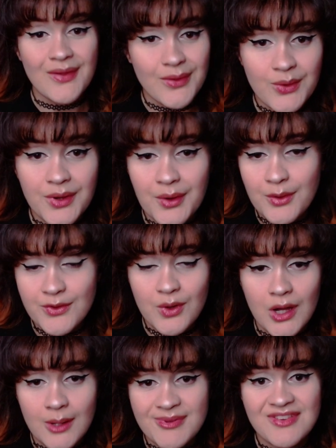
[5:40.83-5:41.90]
You can also
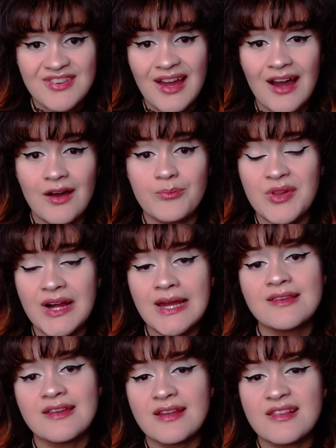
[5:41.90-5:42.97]
opt to have
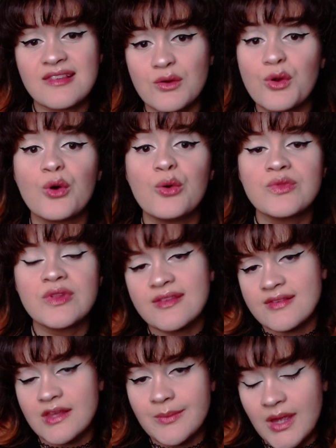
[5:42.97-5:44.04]
blind dates that are only the
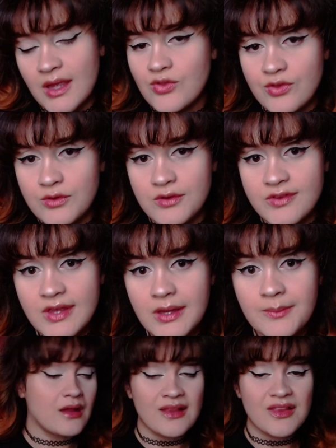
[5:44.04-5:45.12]
same age as your
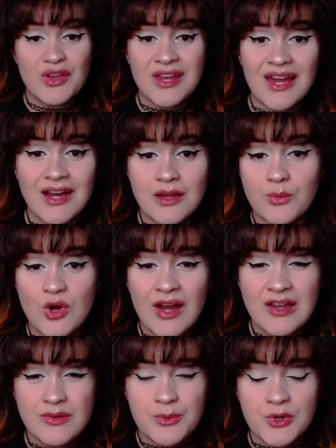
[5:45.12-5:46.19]
Sim, and you can add more
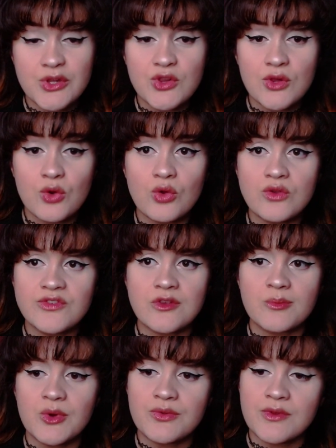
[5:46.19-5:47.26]
aspiration goals
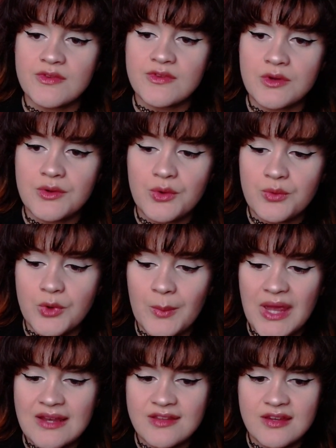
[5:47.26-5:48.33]
to both the serial
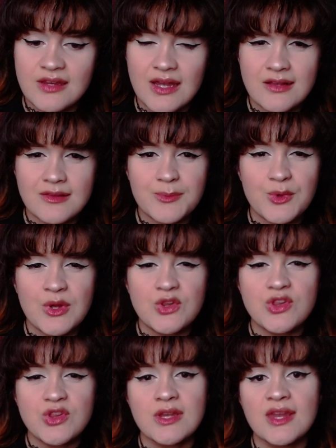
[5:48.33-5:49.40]
romantic
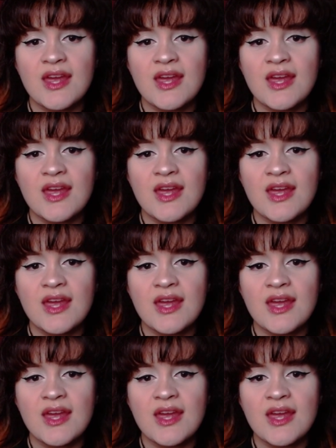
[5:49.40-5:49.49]
aspiration